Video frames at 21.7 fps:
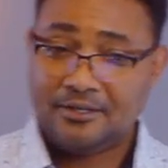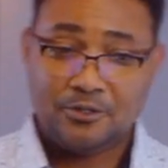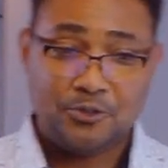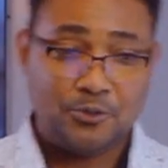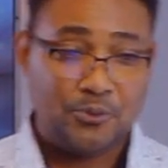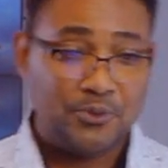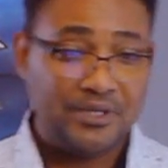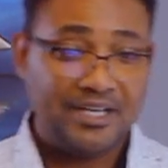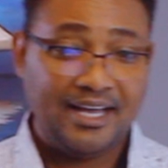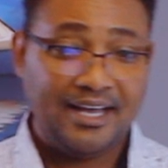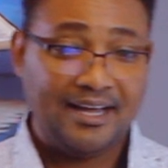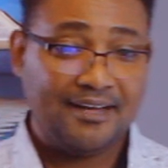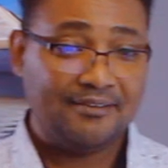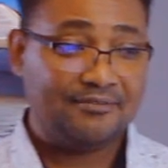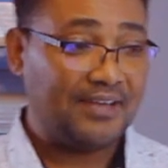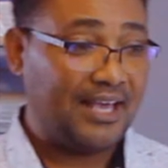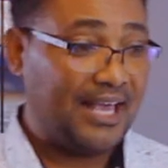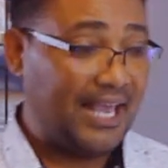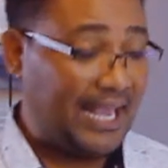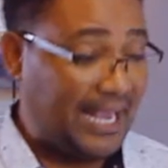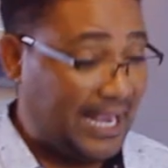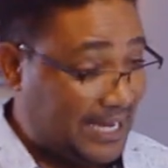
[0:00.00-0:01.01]
Do we have
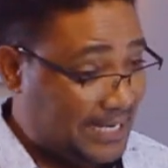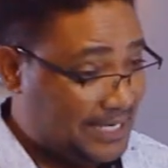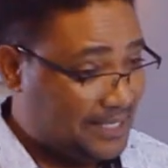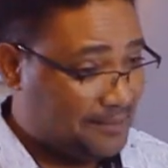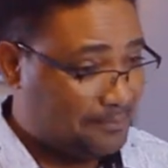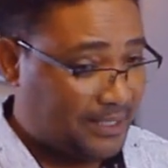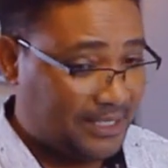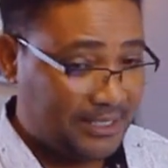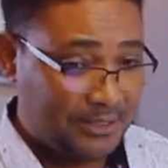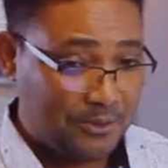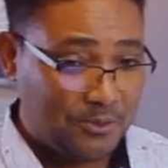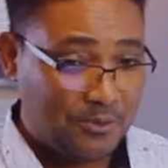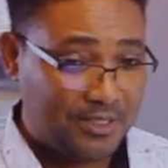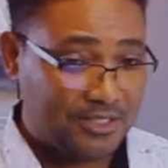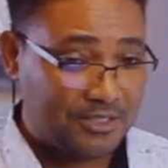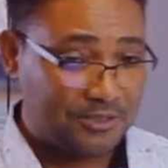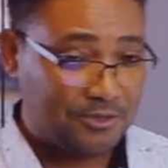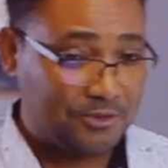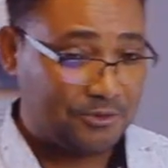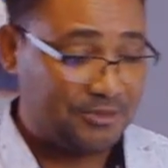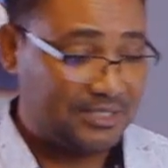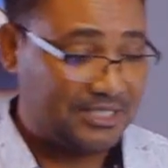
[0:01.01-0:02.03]
anybody who has
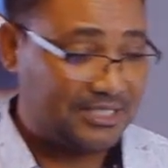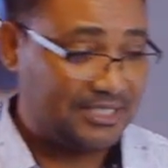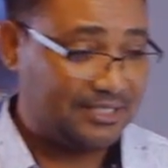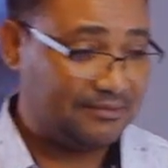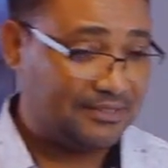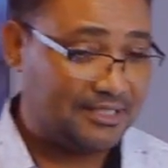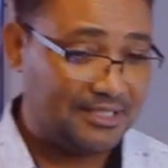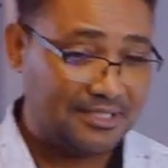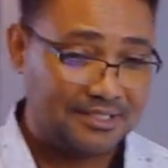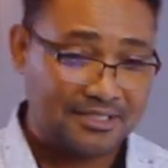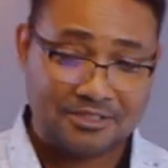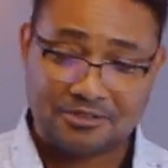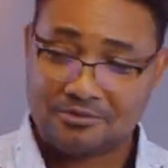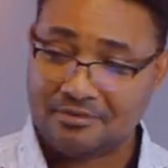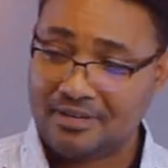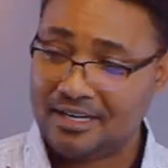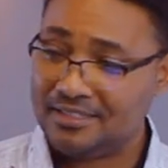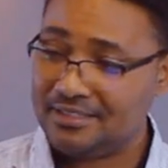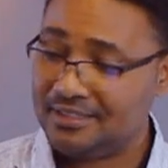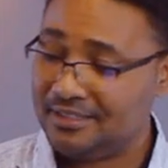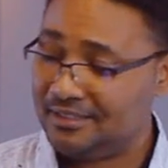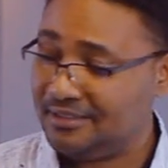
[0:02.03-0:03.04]
not received Jesus
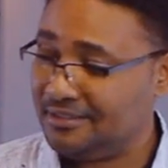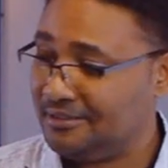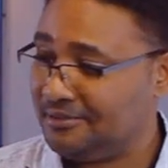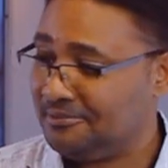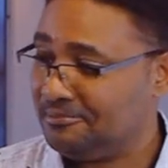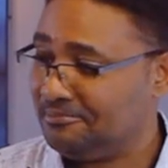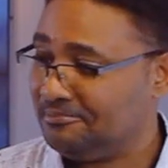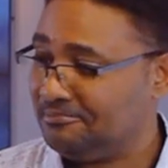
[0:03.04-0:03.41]
Christ here?